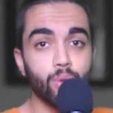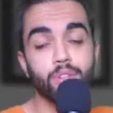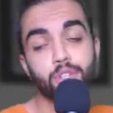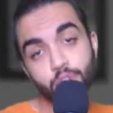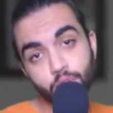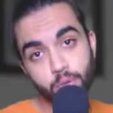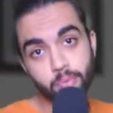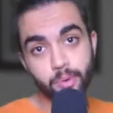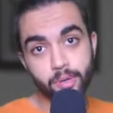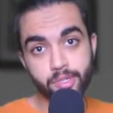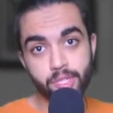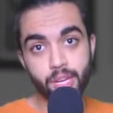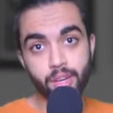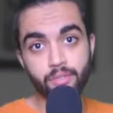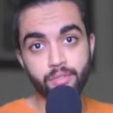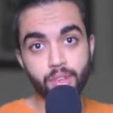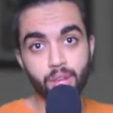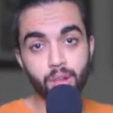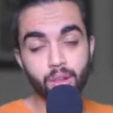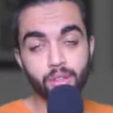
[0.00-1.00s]
only
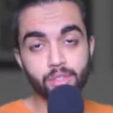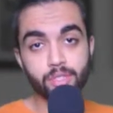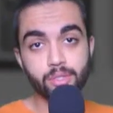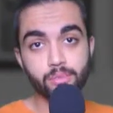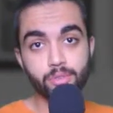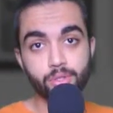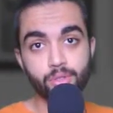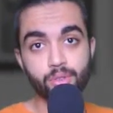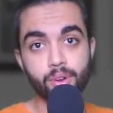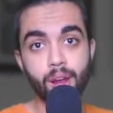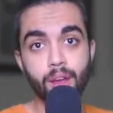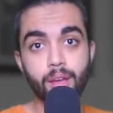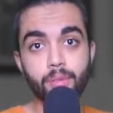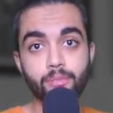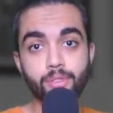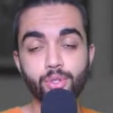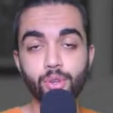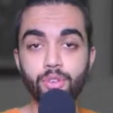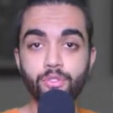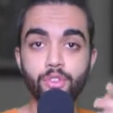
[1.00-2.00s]
2% of y'all are subscribed.
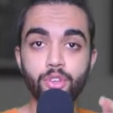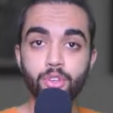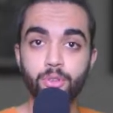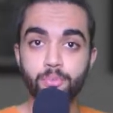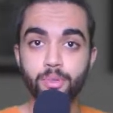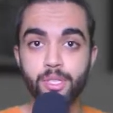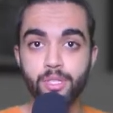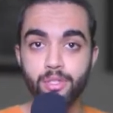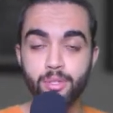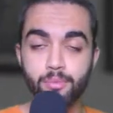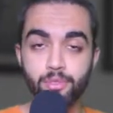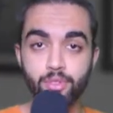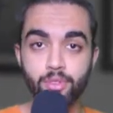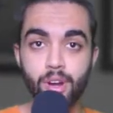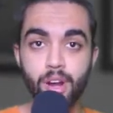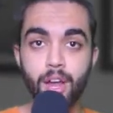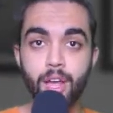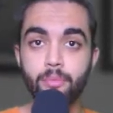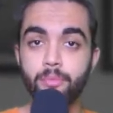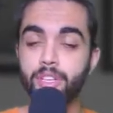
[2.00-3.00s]
So if you could please
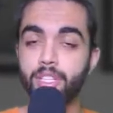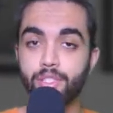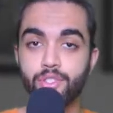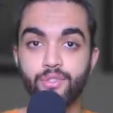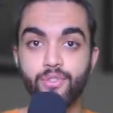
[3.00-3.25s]
subscribe, it's